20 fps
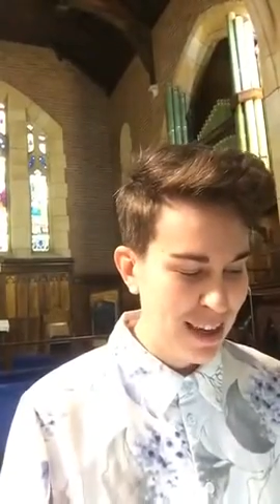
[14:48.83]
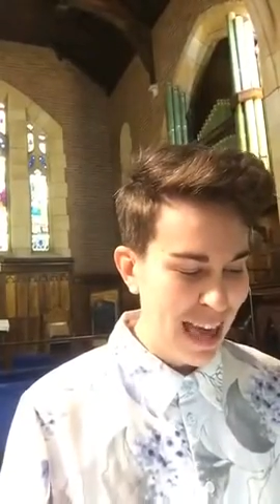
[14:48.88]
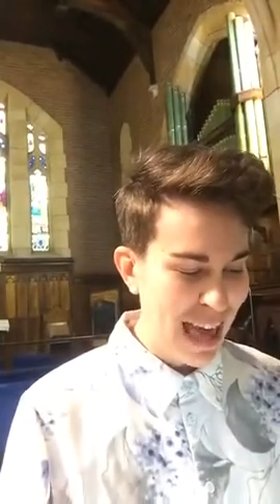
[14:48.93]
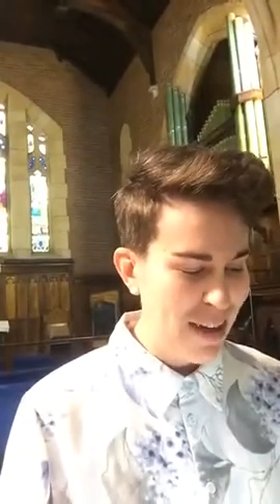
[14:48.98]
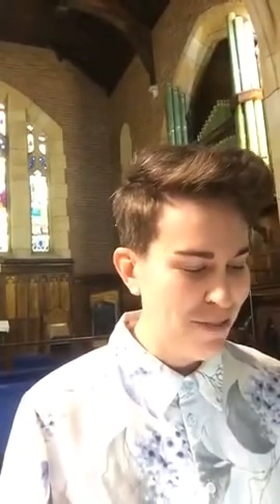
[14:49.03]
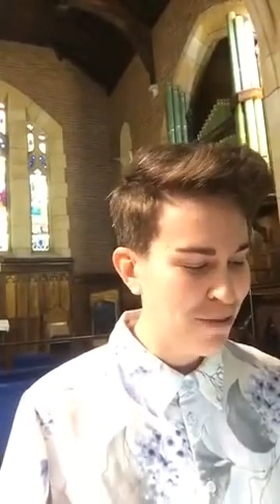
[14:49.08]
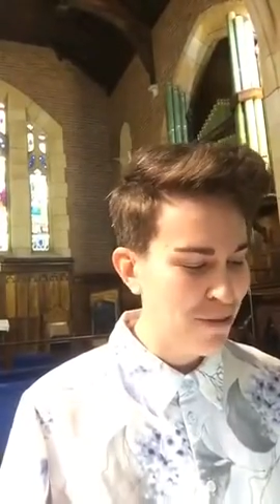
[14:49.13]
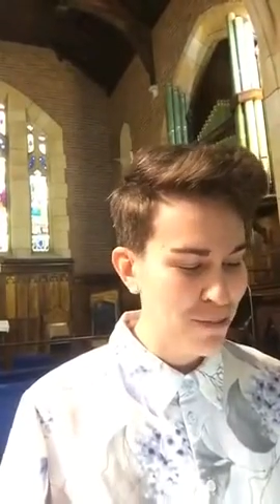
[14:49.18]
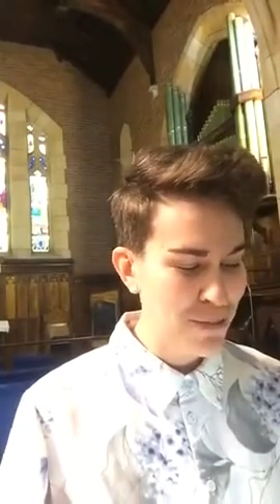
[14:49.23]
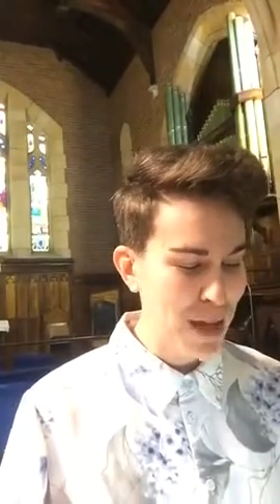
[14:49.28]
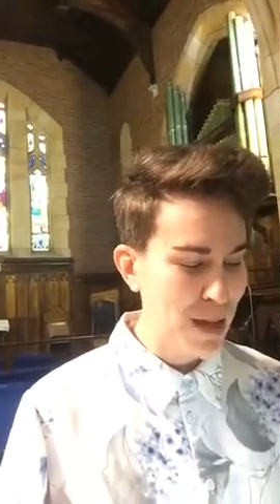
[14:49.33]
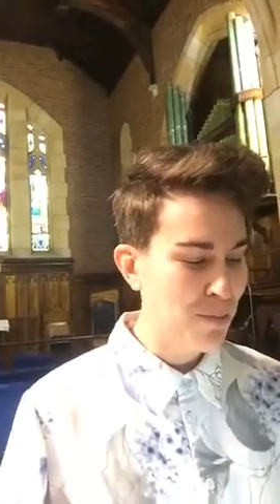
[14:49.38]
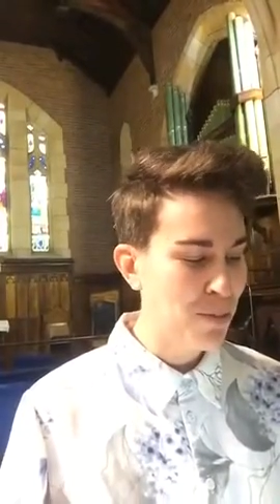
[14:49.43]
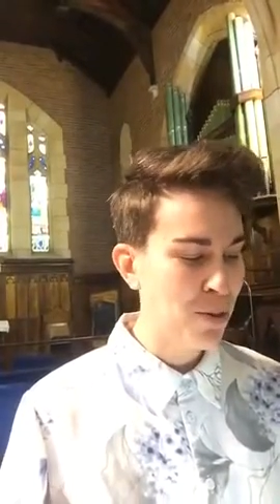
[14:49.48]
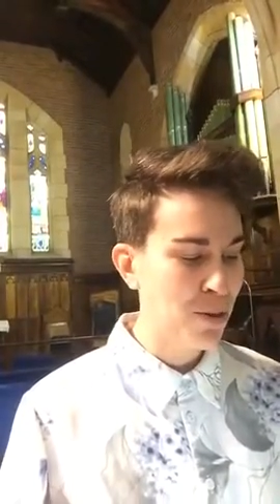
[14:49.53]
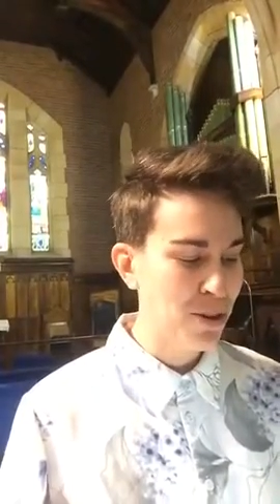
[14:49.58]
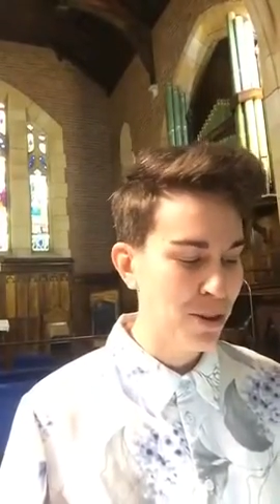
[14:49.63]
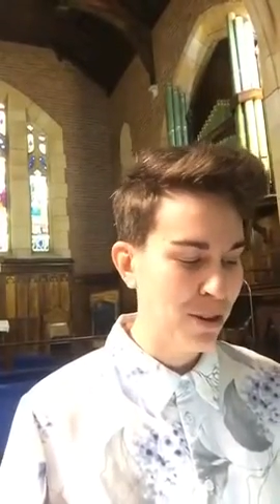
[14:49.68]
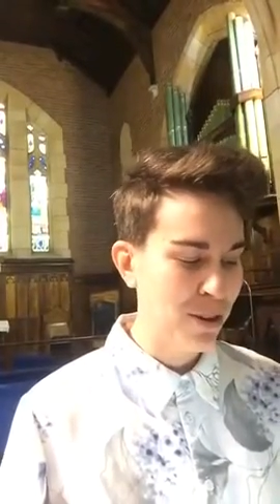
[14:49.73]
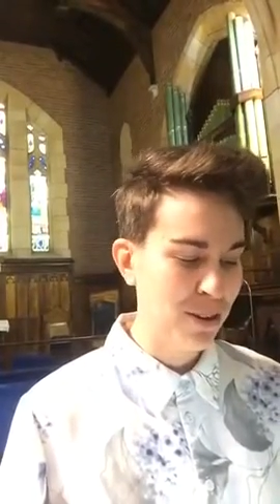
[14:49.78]
And from that
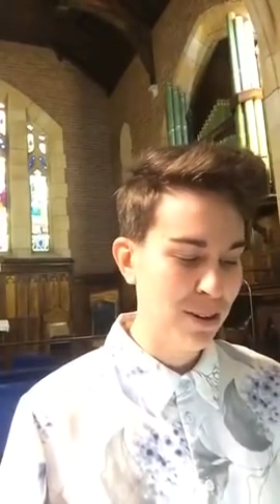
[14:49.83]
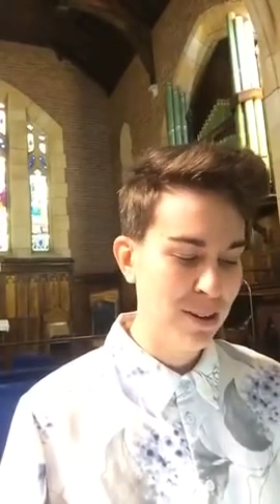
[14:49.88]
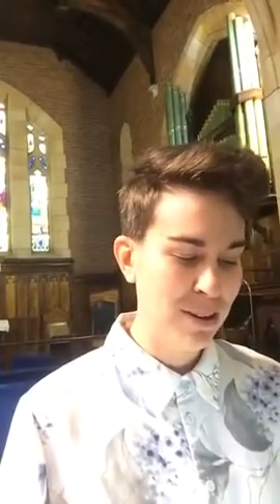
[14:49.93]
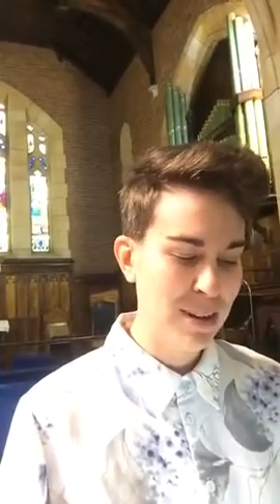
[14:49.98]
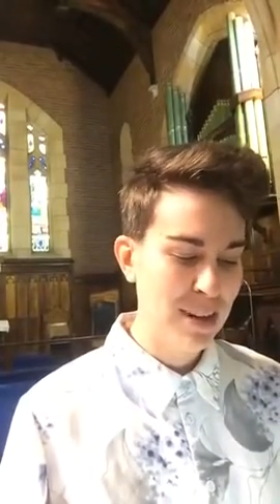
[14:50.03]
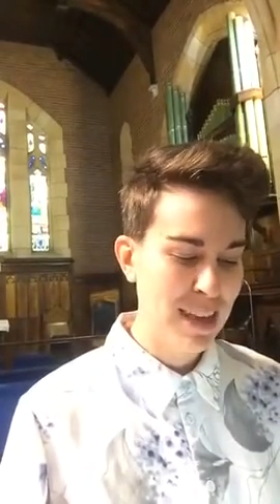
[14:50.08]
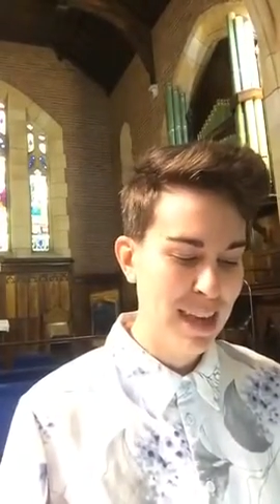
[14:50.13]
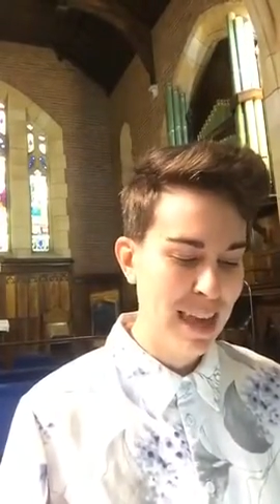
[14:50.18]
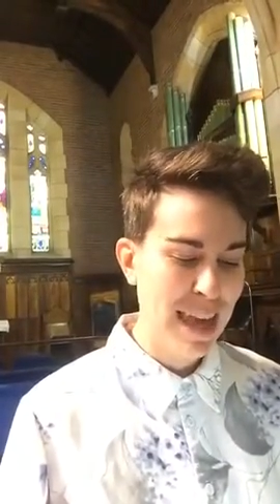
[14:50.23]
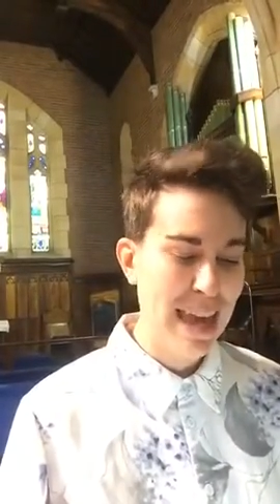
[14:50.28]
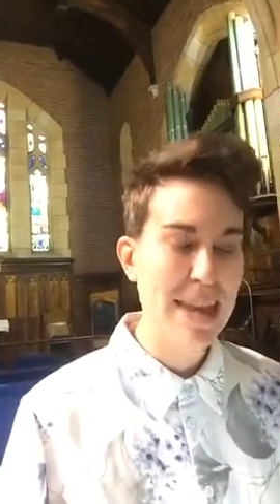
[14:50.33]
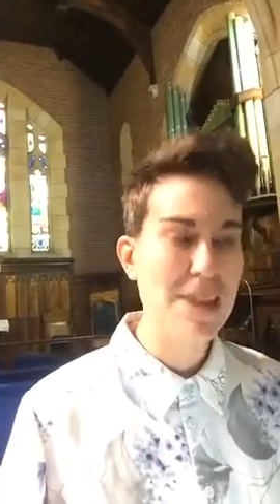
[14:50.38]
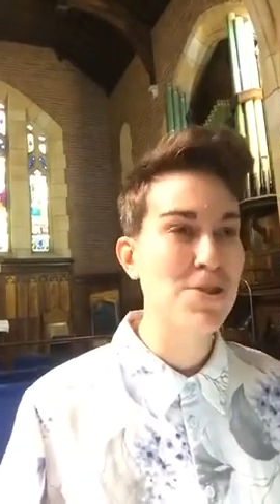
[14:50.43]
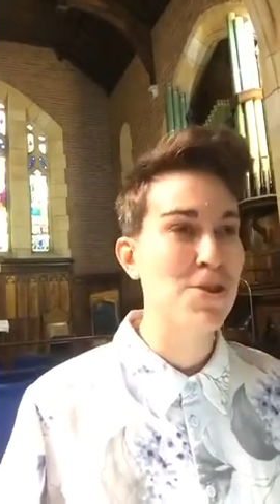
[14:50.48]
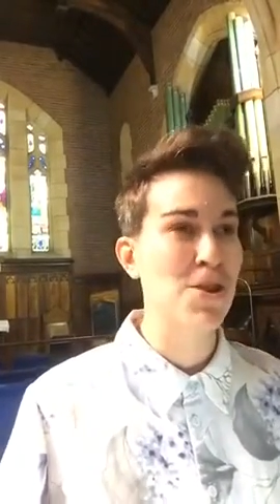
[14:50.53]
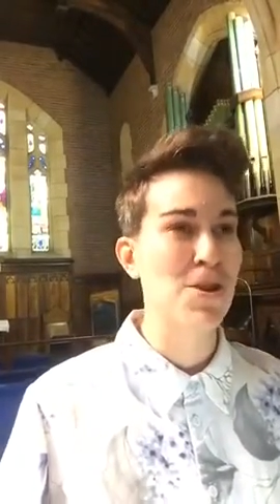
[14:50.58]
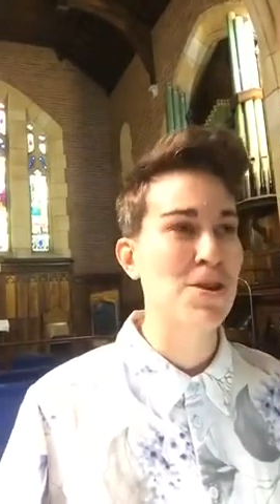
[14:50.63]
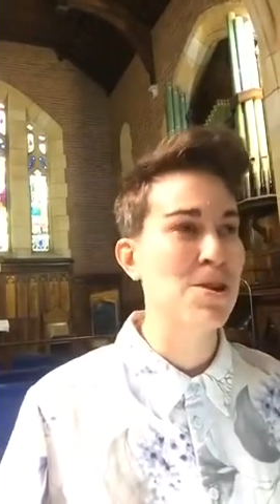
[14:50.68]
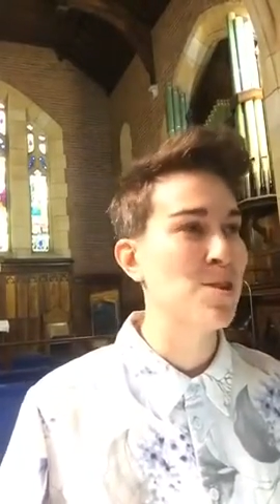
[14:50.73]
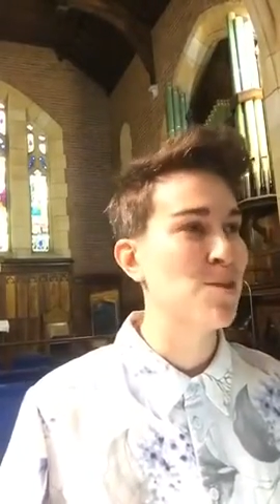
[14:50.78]
point on, he
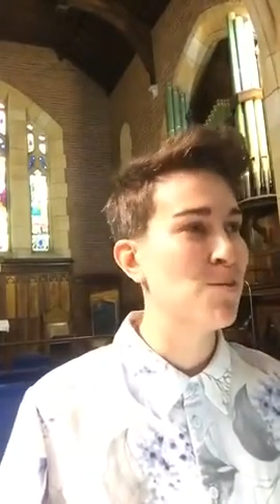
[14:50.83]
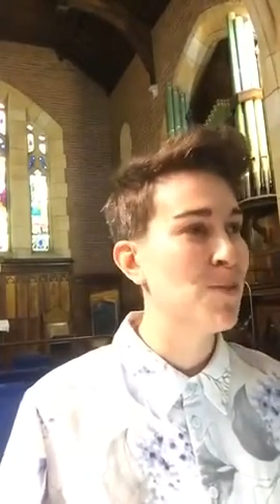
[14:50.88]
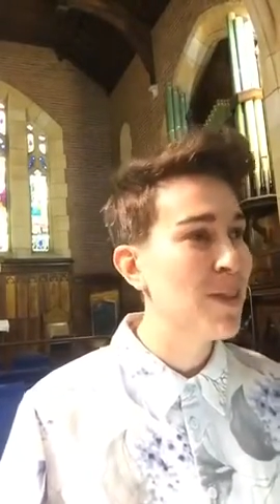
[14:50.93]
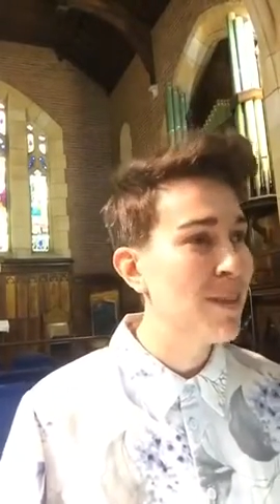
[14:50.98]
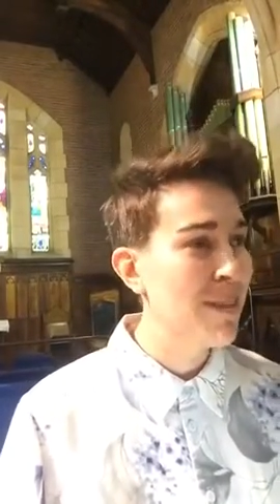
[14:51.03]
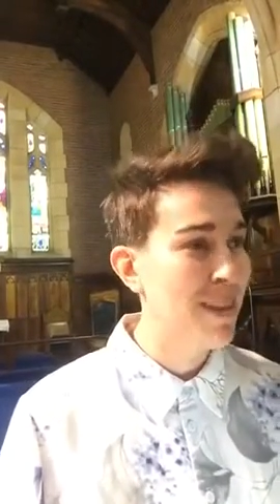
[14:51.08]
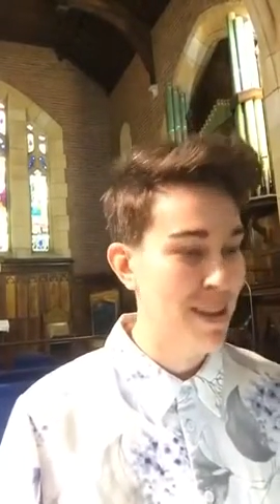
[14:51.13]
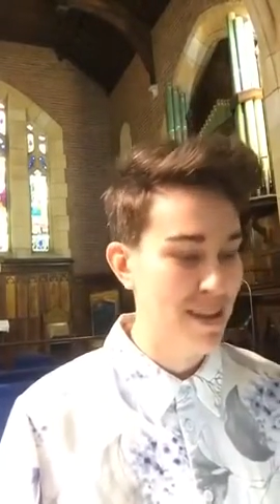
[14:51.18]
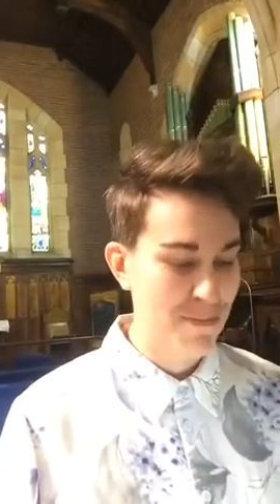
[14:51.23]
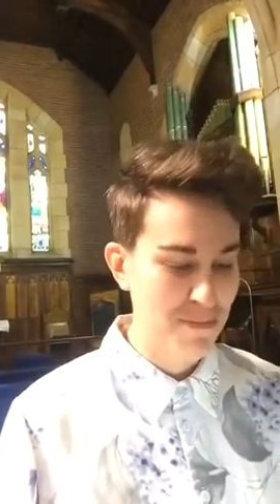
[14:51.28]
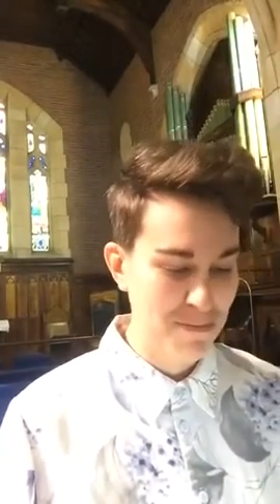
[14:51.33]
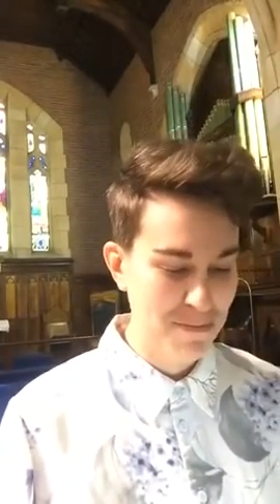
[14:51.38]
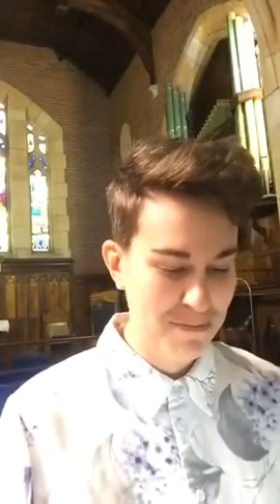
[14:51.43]
journeys with him.